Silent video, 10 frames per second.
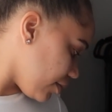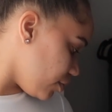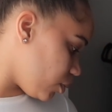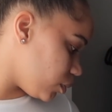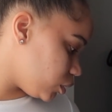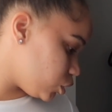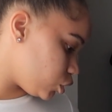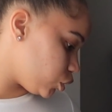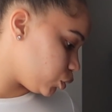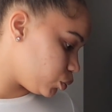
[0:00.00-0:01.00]
don't know what
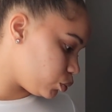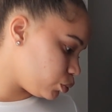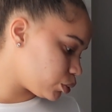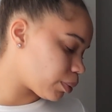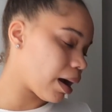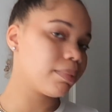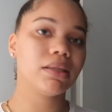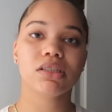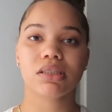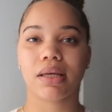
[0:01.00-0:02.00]
shoes probably
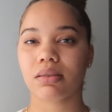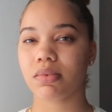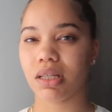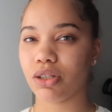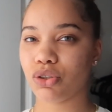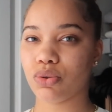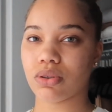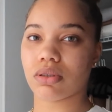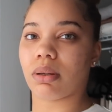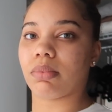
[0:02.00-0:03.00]
just like some tennis shoes
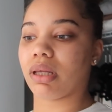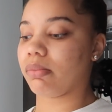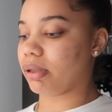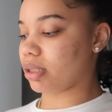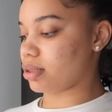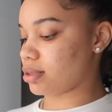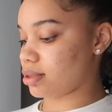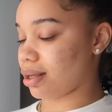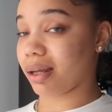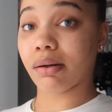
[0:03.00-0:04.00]
or something because
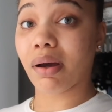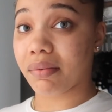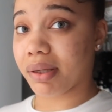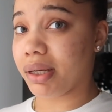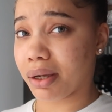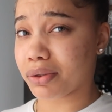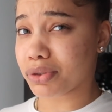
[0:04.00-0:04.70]
i don't have any other